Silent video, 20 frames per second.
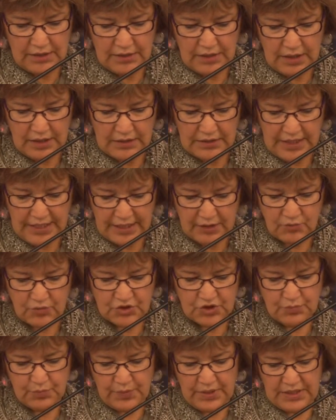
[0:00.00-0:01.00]
a
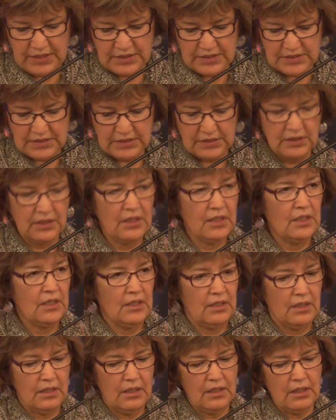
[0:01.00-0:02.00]
language-based
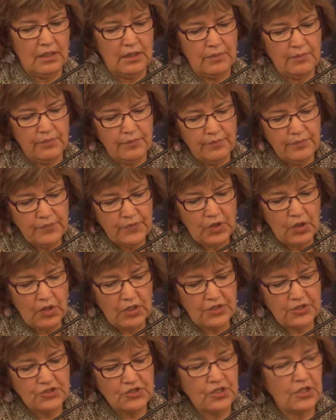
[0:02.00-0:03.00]

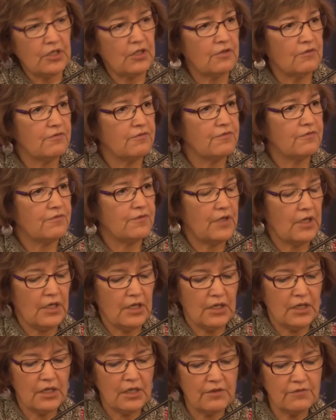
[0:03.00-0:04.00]
knowledge of
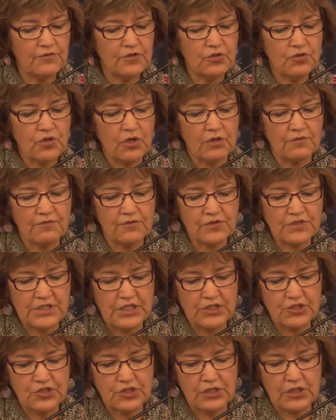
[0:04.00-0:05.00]
Yukon First
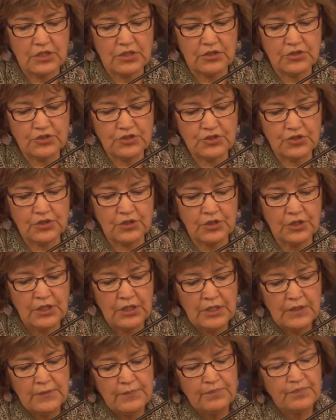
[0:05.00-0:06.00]
Nation culture.
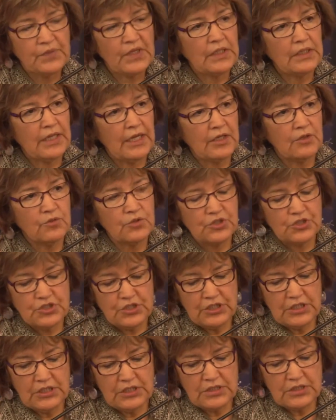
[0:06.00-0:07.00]
Language
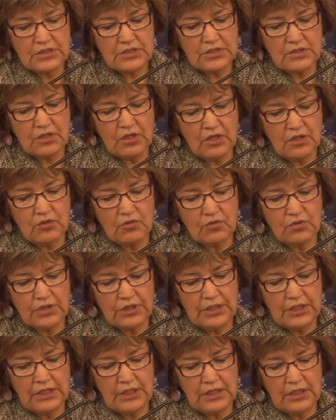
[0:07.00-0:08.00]
is not
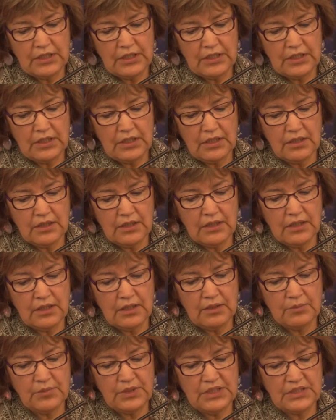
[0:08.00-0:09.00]
only
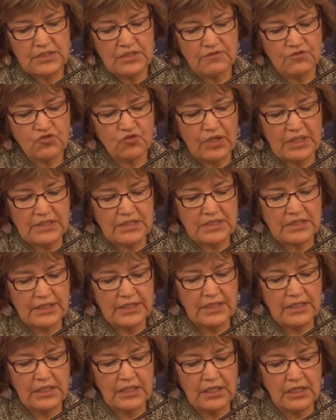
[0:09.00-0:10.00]
a means of
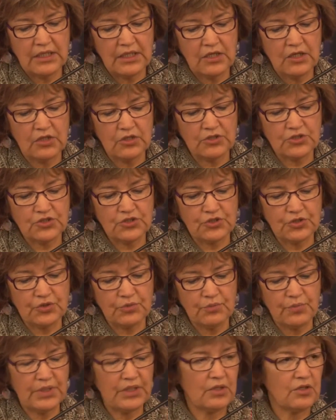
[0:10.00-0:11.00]
translating culture,
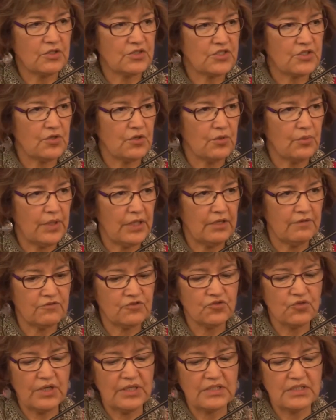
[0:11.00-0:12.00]
but also a way of
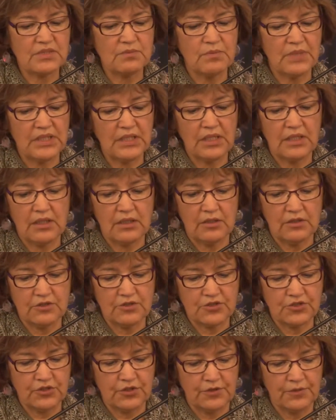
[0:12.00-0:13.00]
transmitting
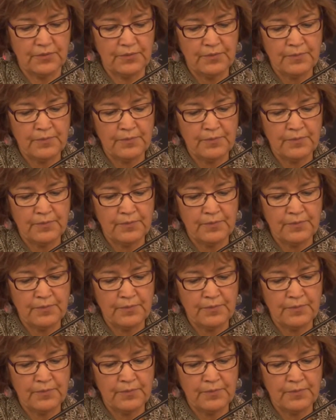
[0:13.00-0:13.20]
culture.